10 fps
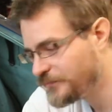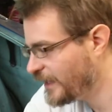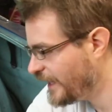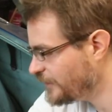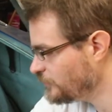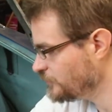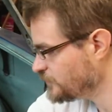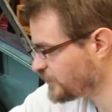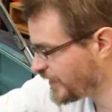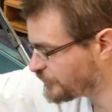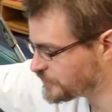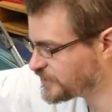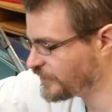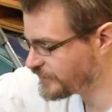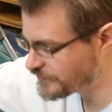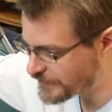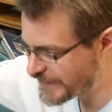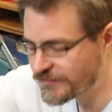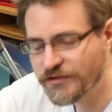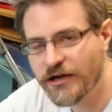and will also help tie the
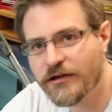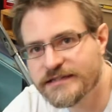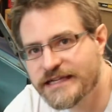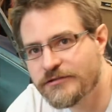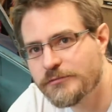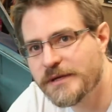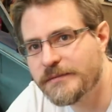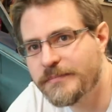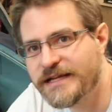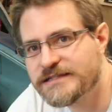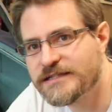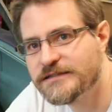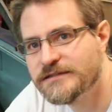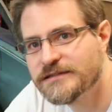back of the car together a bit better,